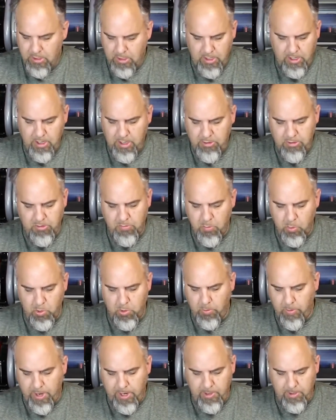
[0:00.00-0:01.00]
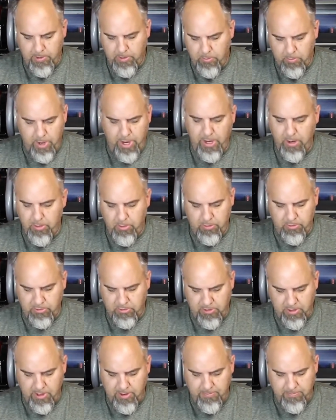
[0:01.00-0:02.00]
Just more regular
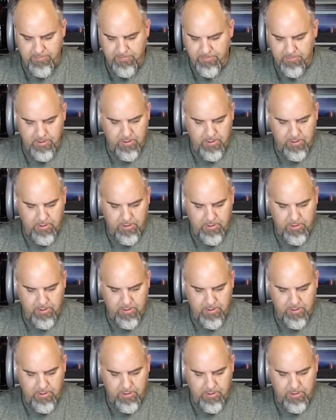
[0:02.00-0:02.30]
stuff.